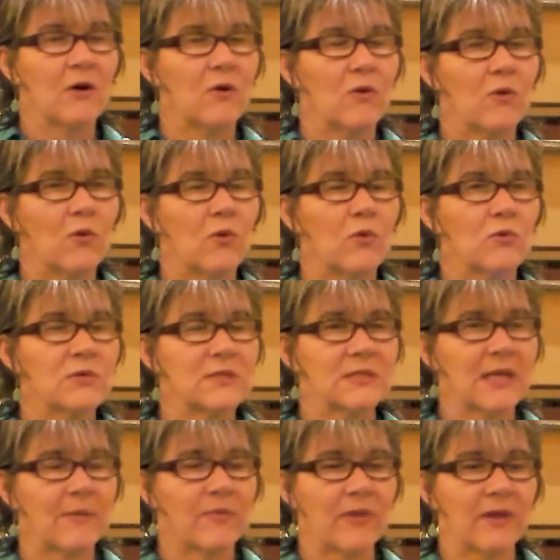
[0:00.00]
or
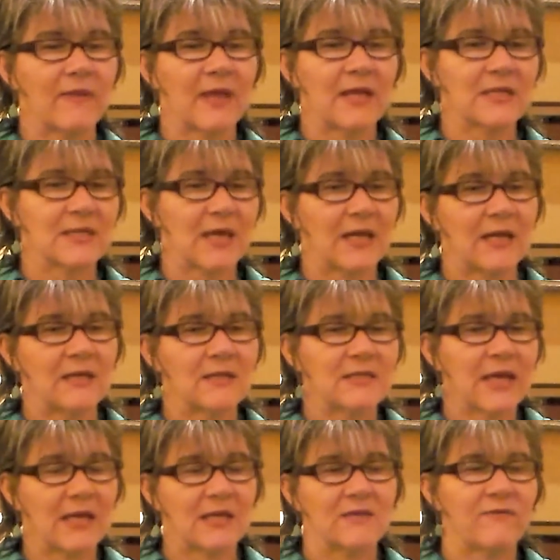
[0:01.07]
something that is going to
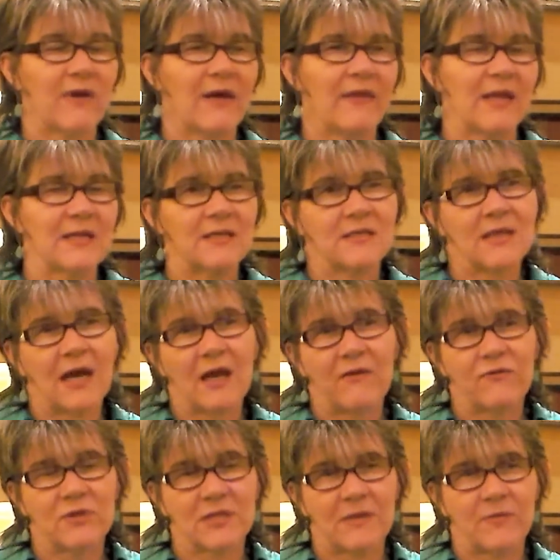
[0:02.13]
satisfy that desire
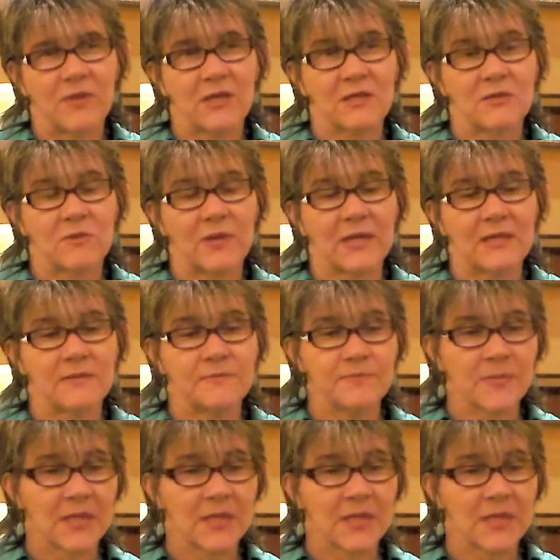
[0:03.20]
for something sweet.